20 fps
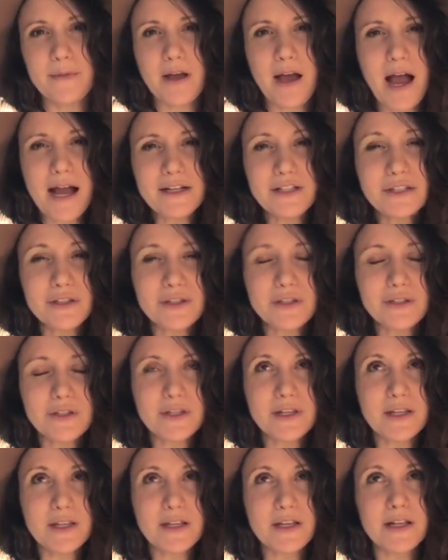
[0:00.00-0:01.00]
I just
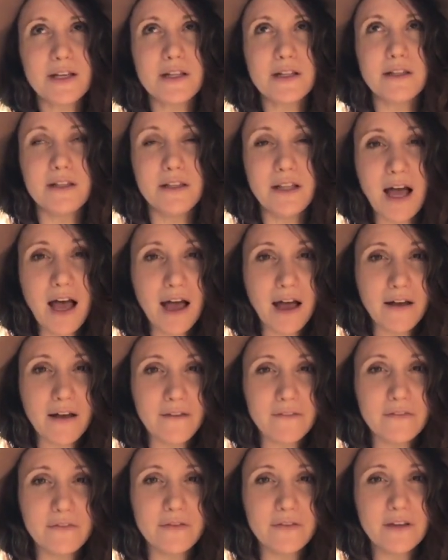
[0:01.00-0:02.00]

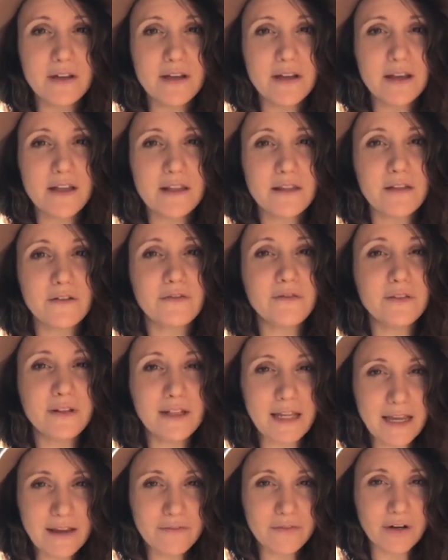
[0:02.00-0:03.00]
love the
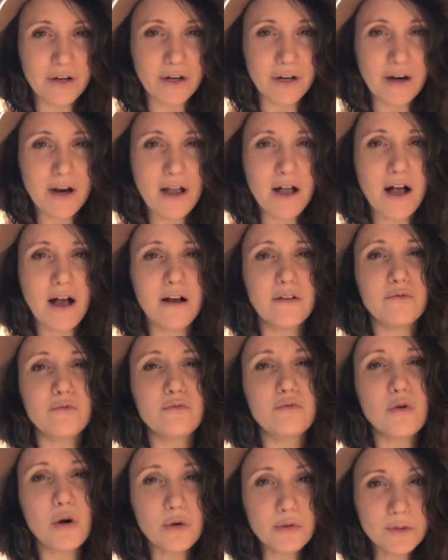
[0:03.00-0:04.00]
flavor of
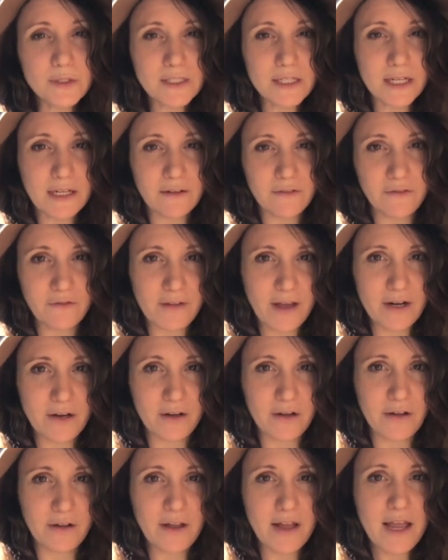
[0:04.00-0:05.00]
roasting
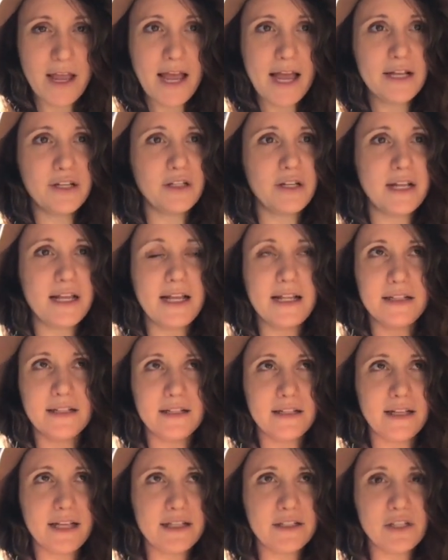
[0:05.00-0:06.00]
fennel, and
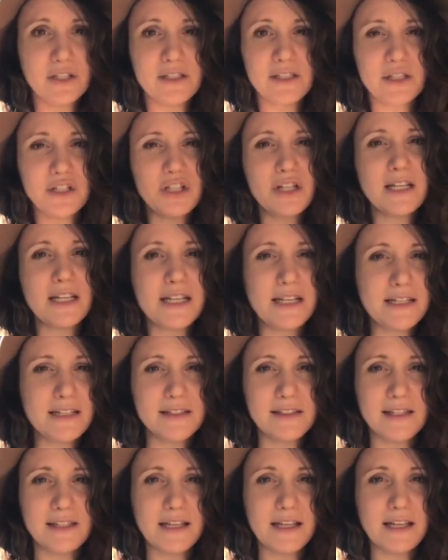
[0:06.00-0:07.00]
it's just such an
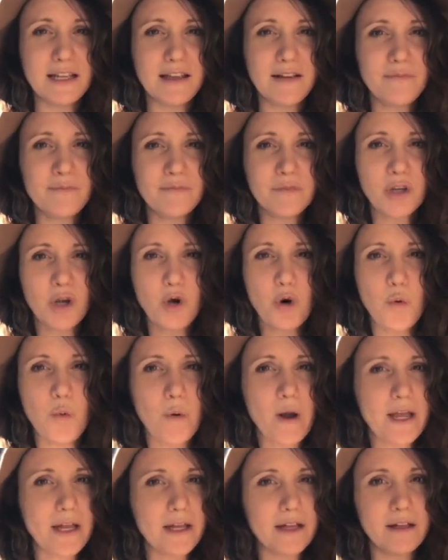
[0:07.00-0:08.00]
easy,
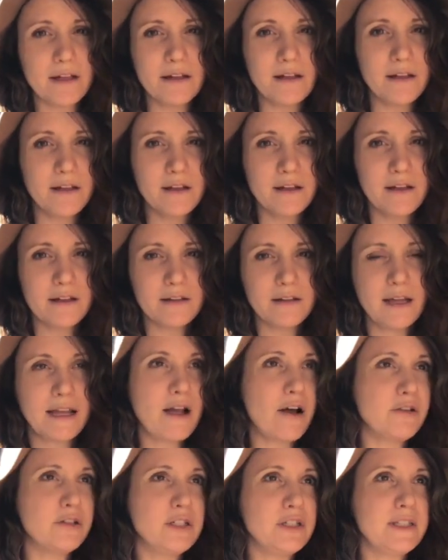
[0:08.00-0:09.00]
quick. Like
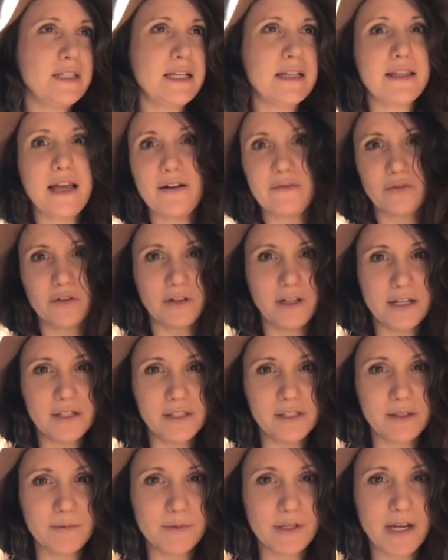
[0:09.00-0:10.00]
I'll just eat that for lunch
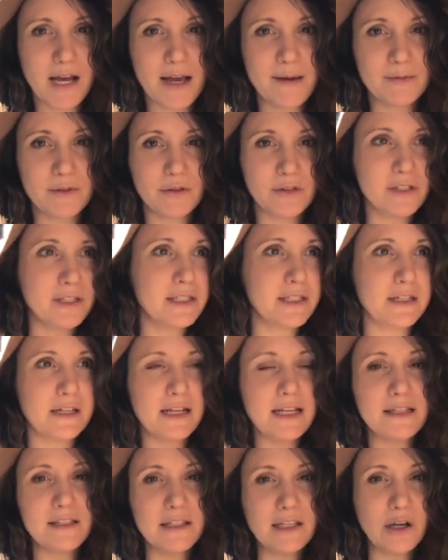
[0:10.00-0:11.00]
sometimes, or just an
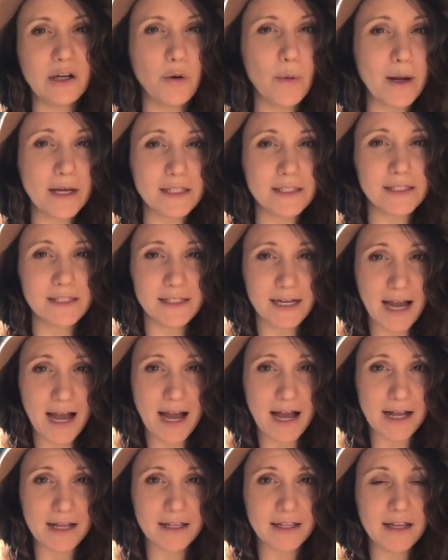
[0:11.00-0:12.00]
easy, quick
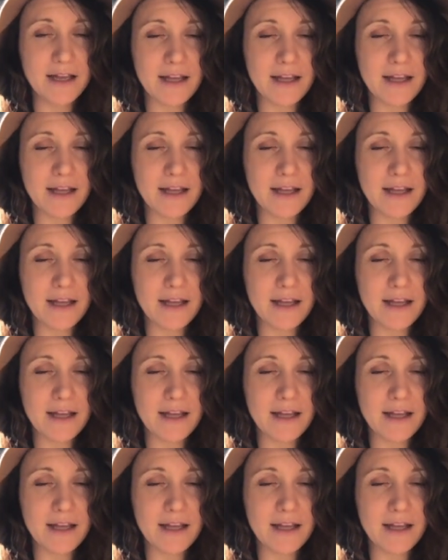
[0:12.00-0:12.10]
snack.